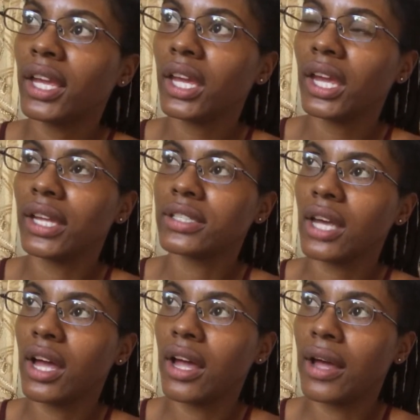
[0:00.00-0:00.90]
And
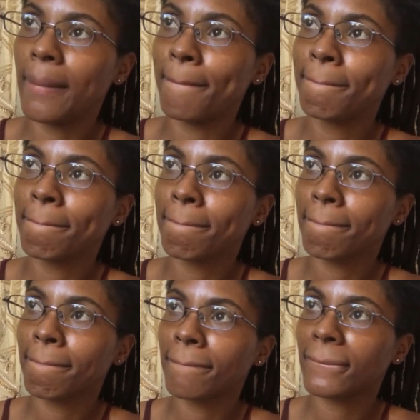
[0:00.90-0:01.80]

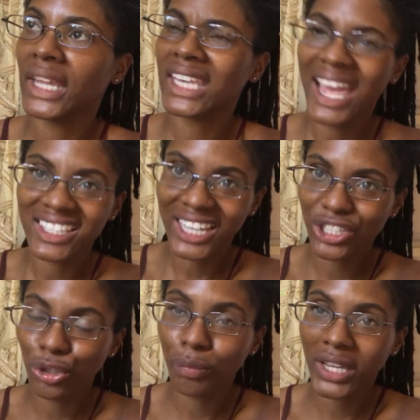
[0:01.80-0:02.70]
yeah, stay
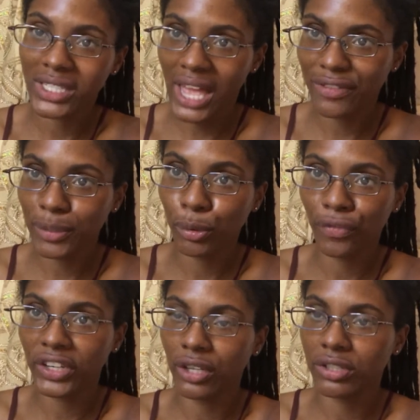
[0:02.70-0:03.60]
tuned because I have some more
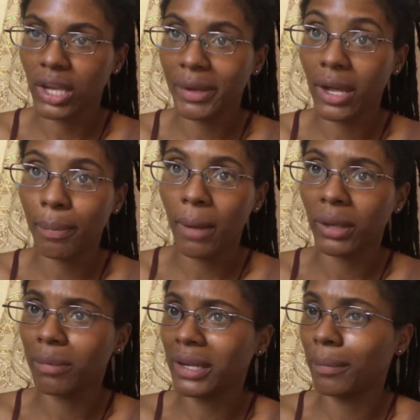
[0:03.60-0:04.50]
videos coming up. I'm
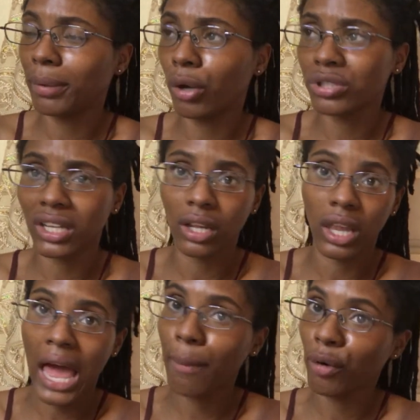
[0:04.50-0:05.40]
going to be posting a
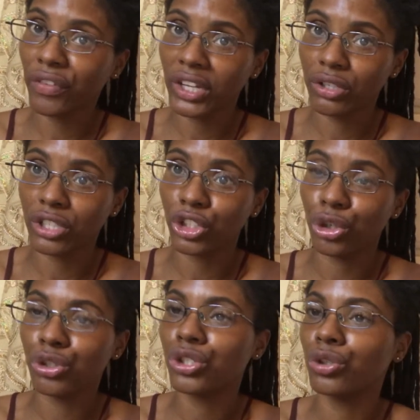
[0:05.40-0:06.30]
lot more videos on
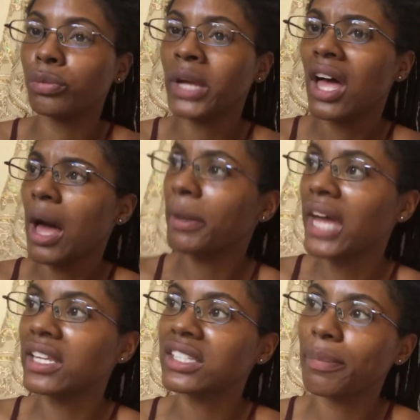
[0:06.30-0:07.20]
YouTube. I'm
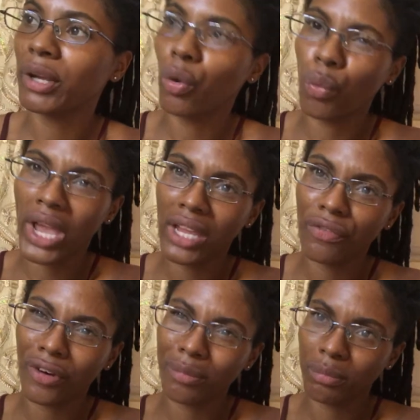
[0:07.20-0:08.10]
kind of stepping away
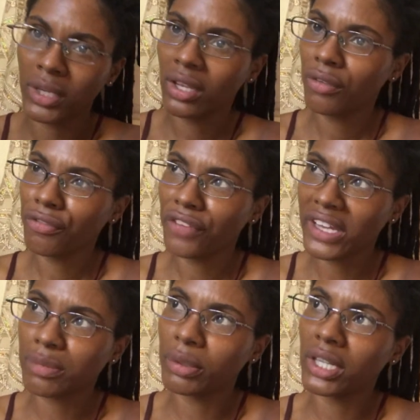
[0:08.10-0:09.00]
from
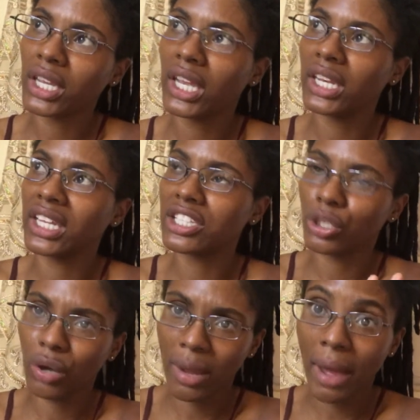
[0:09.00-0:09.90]
Facebook and
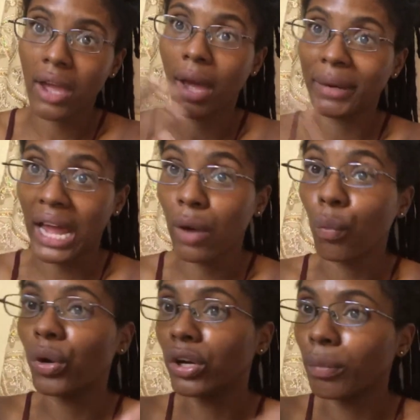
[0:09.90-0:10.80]
Instagram. I mean, I
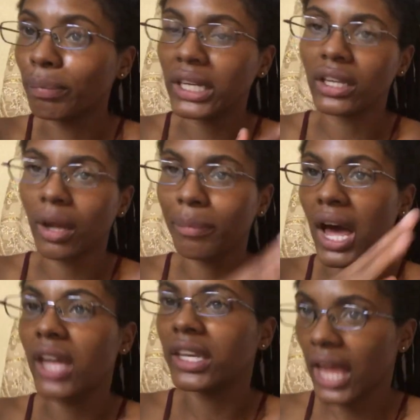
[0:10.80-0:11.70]
will be. I'm
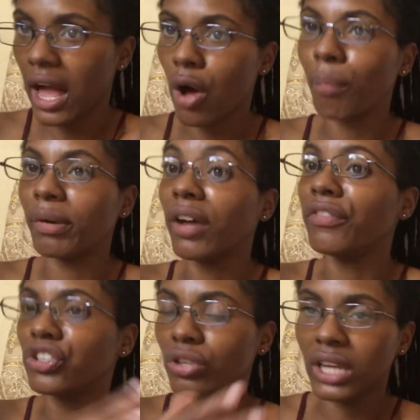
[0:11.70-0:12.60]
not now, but
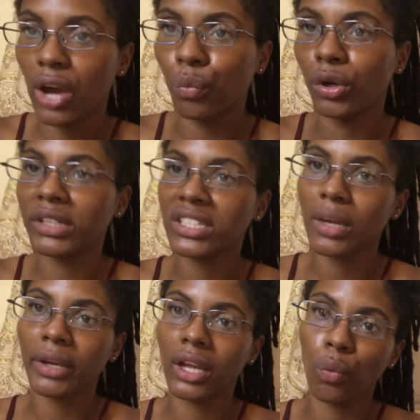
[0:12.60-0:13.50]
eventually I will be
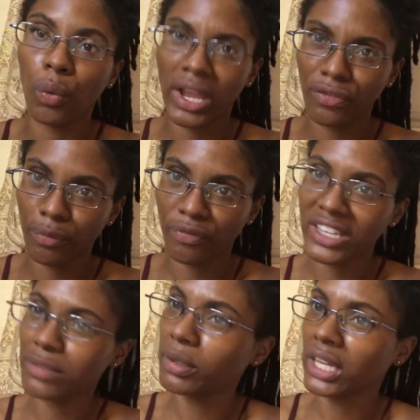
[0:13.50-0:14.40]
stepping away from
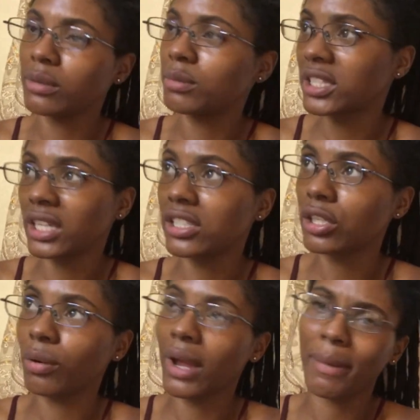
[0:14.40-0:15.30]
Facebook and
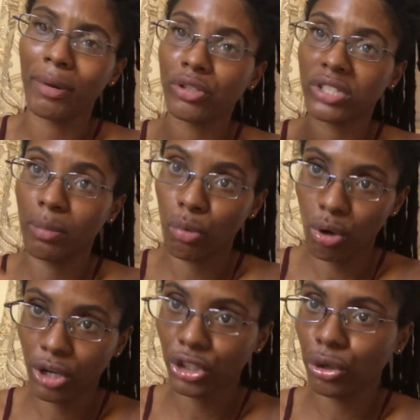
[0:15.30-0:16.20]
Instagram and posting more
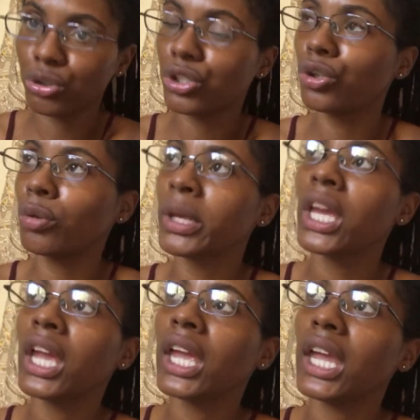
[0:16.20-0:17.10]
on YouTube.
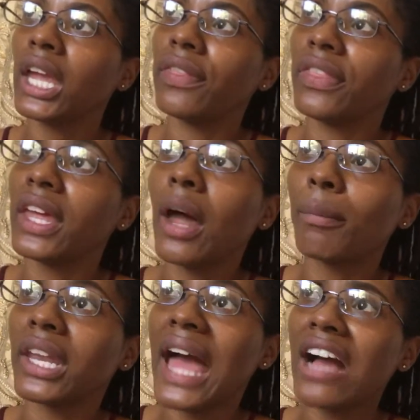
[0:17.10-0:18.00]
And then I'm
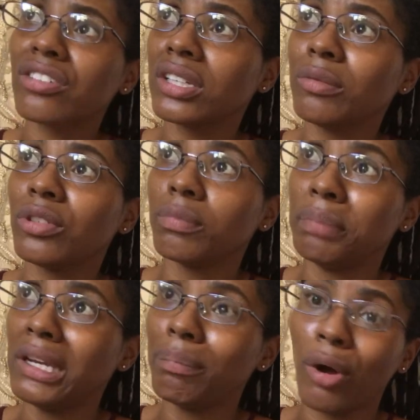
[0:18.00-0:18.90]
going to actually
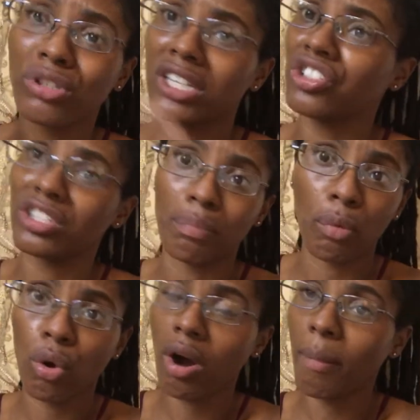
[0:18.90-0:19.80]
be posting just
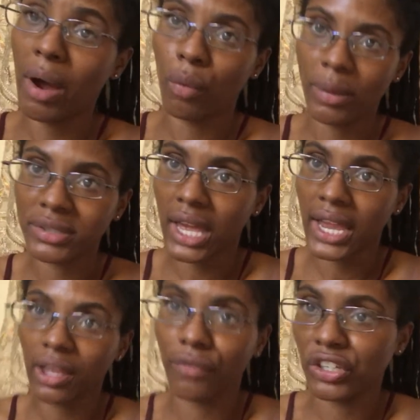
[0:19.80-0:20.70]
more on my
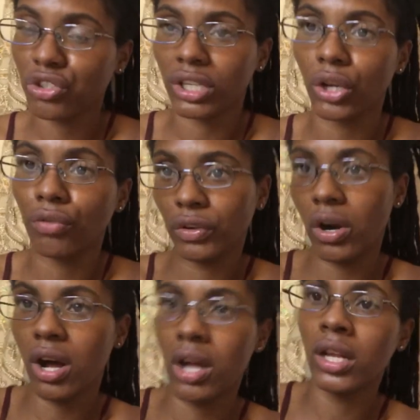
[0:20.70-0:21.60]
website eventually
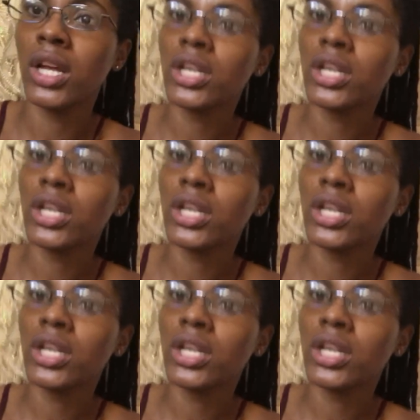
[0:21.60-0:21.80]
overall.